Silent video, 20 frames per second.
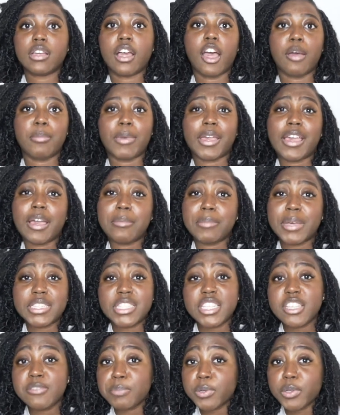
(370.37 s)
I got my
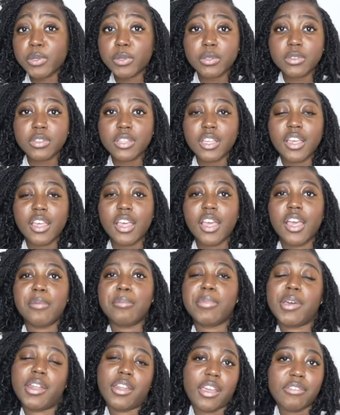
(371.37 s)
teeth pulled,
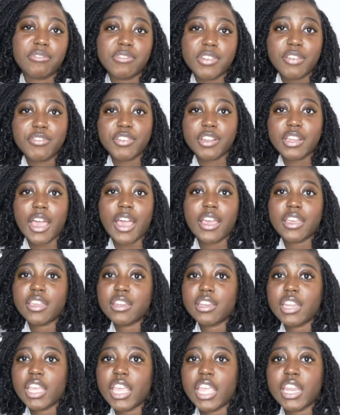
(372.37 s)
but I've never
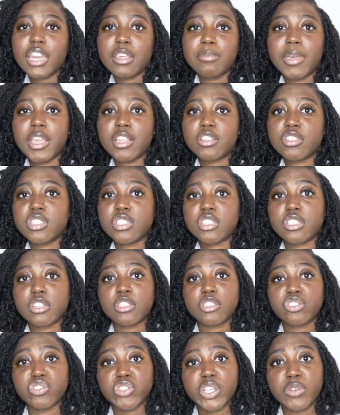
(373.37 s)
gotten any major
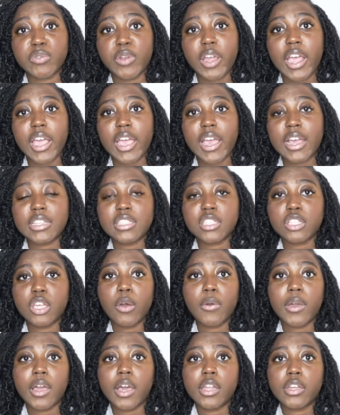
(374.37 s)
surgery where I had to
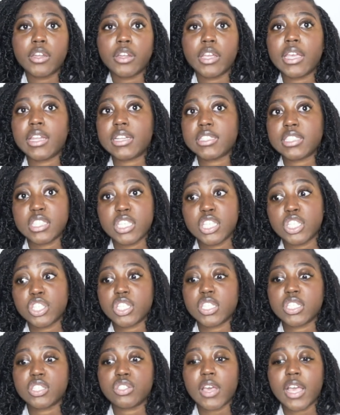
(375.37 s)
go under
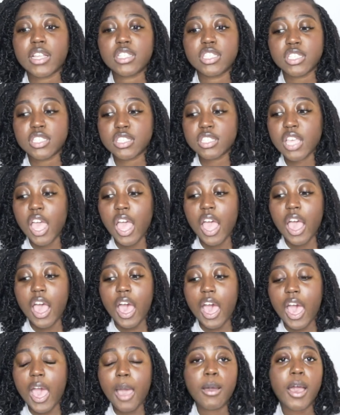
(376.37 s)
anesthesia. So
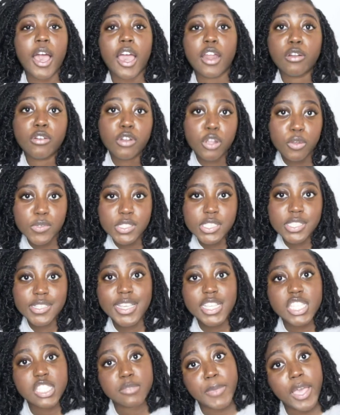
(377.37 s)
I don't know what
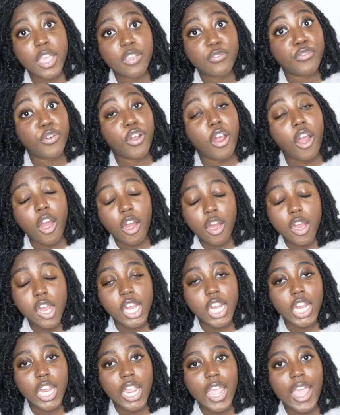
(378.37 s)
to expect for
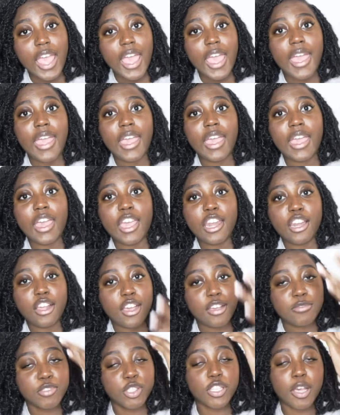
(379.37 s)
her.
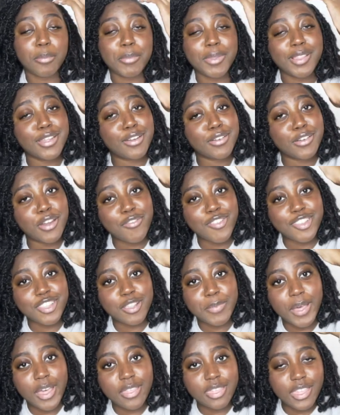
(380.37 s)
And so I'm a little nervous
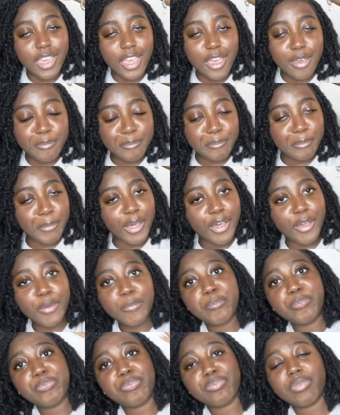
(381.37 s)
about that,
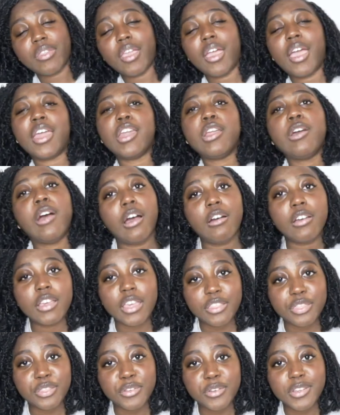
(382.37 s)
but I know I'll
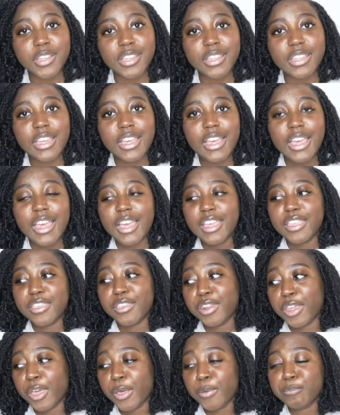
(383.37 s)
get through it,
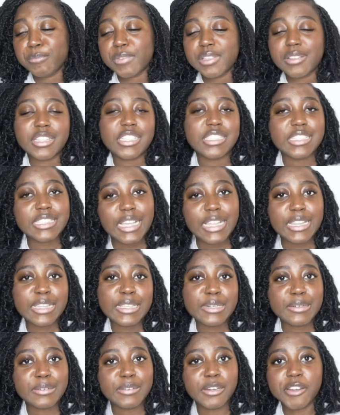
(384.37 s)
you know, just a
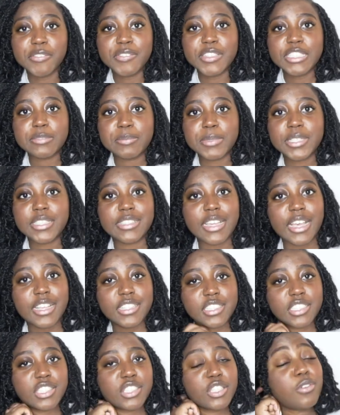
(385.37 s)
little nervous because I
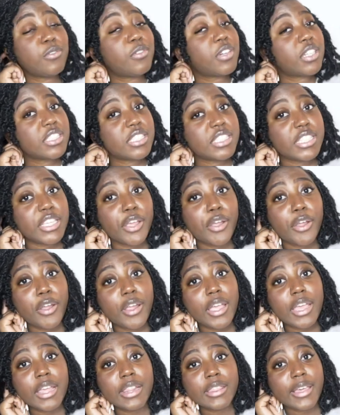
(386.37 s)
just don't want to see her
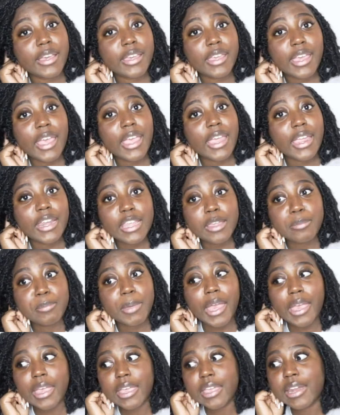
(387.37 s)
in like any
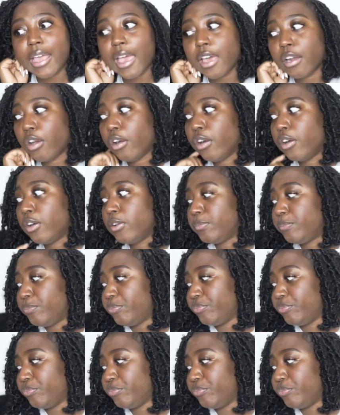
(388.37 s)
pain at all.